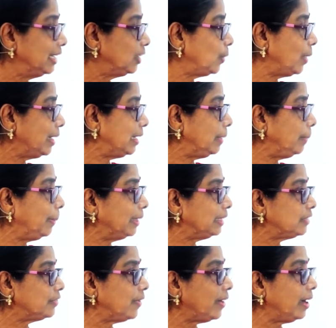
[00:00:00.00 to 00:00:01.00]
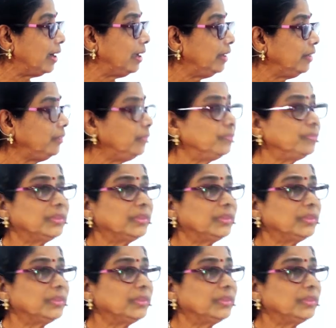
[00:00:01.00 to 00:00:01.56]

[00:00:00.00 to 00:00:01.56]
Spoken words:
20 plus 5,